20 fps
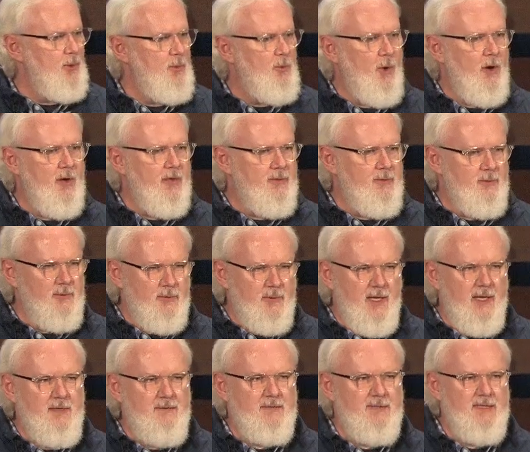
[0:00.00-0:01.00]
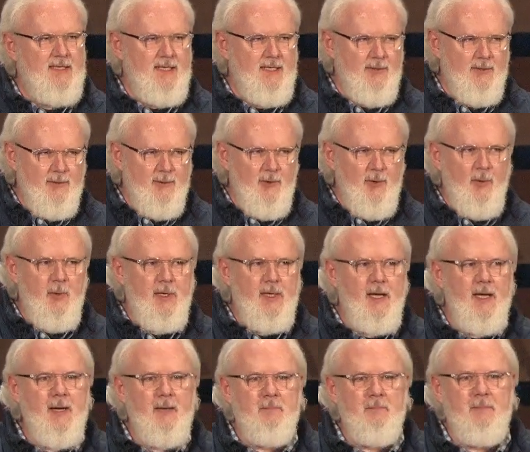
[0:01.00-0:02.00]
walk through life together growing
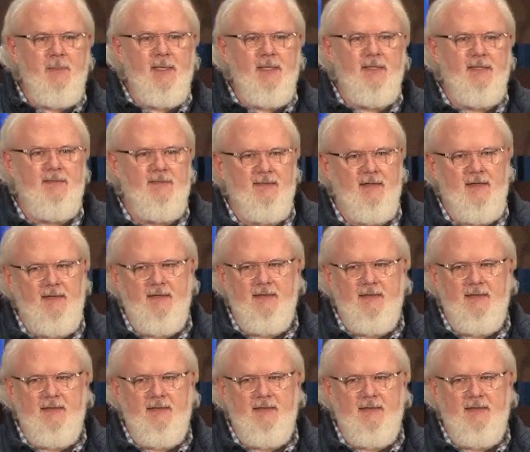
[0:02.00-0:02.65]
up, but